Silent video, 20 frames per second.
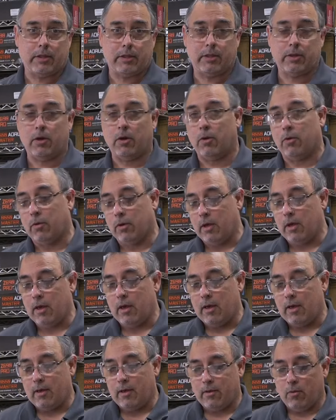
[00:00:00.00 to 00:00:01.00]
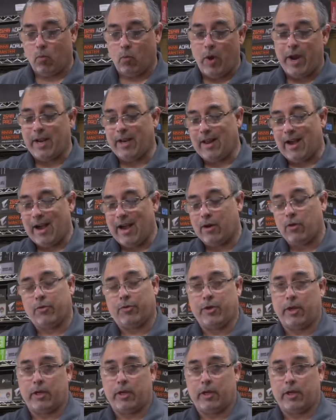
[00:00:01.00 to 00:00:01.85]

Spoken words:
So weight, I don't